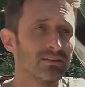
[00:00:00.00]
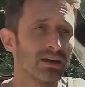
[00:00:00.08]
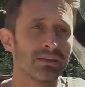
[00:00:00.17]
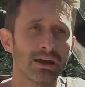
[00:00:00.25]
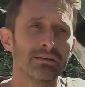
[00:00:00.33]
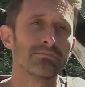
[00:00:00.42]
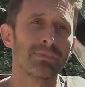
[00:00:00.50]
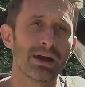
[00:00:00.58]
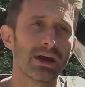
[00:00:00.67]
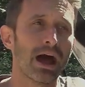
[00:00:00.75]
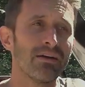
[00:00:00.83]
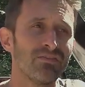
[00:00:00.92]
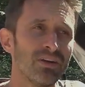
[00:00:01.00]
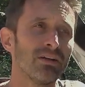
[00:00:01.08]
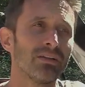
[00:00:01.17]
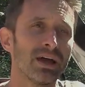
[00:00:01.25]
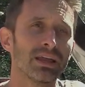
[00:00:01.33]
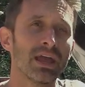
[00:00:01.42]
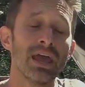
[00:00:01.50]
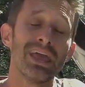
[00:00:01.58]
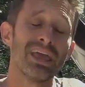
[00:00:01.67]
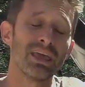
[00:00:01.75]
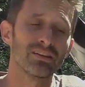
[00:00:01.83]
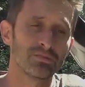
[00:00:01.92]
I I, I feel like,
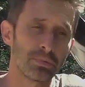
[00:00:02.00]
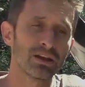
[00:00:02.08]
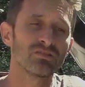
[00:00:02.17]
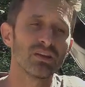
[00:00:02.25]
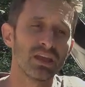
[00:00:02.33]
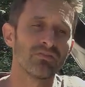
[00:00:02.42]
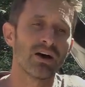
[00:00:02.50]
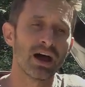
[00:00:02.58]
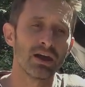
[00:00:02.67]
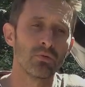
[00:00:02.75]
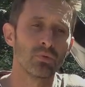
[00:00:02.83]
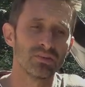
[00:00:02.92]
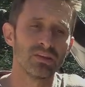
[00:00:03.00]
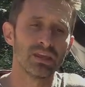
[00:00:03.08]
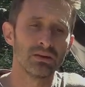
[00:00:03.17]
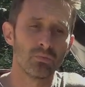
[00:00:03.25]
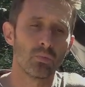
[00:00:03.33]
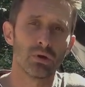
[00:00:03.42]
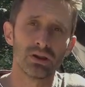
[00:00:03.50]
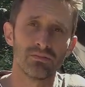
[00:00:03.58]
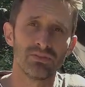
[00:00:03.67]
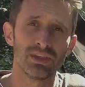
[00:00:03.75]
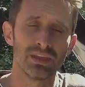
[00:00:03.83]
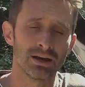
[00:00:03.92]
especially if I was in one of
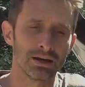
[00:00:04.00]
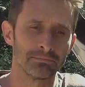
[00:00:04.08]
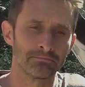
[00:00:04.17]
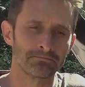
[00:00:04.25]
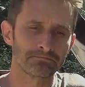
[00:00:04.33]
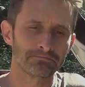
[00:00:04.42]
the um,